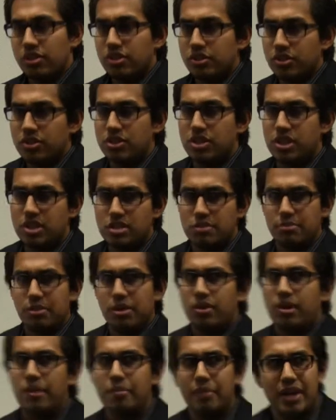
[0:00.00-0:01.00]
They'll toss the
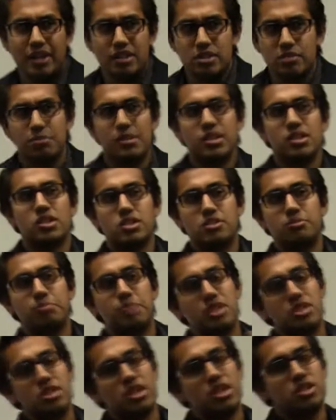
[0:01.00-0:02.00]
ball right back to me. I'll
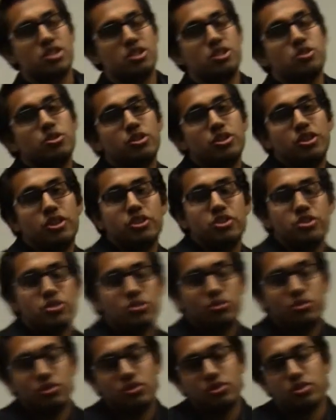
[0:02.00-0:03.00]
simply toss it to another
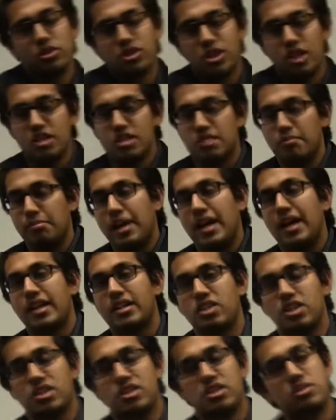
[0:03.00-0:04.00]
student. They'll toss it
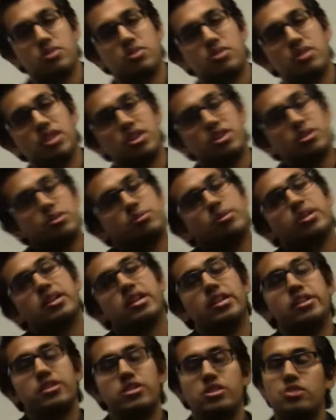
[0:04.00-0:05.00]
back, toss it to another. What
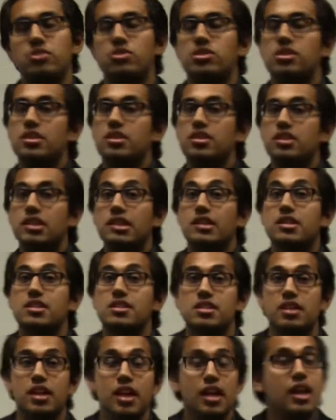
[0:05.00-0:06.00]
colors do you see?
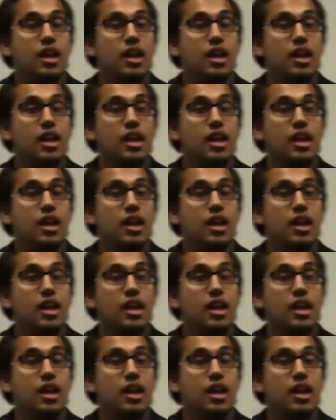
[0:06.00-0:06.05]
Thanks.